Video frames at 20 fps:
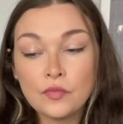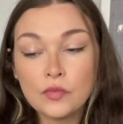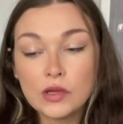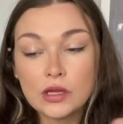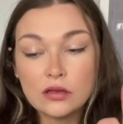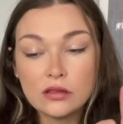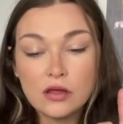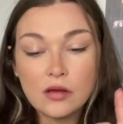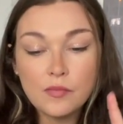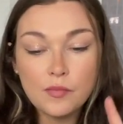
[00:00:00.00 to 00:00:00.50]

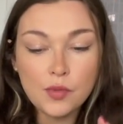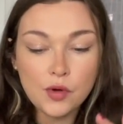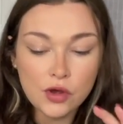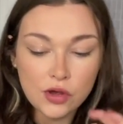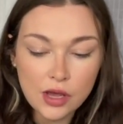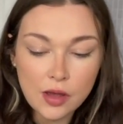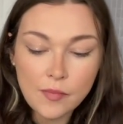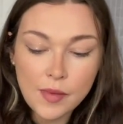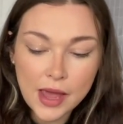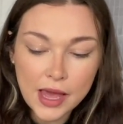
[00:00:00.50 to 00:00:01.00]
The
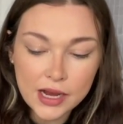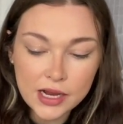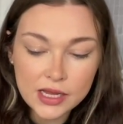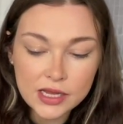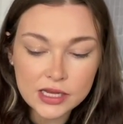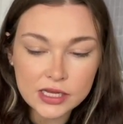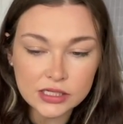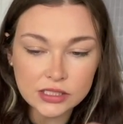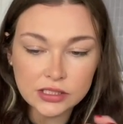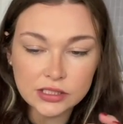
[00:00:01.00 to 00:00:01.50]
burger patty
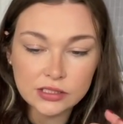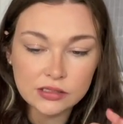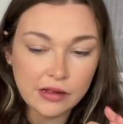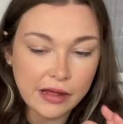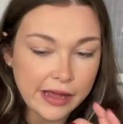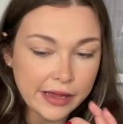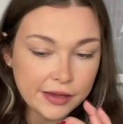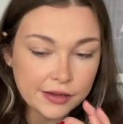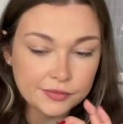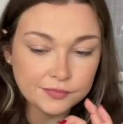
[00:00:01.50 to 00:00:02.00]
is
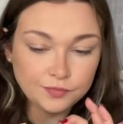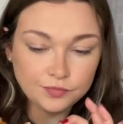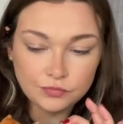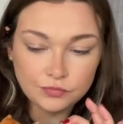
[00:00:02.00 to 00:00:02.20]
like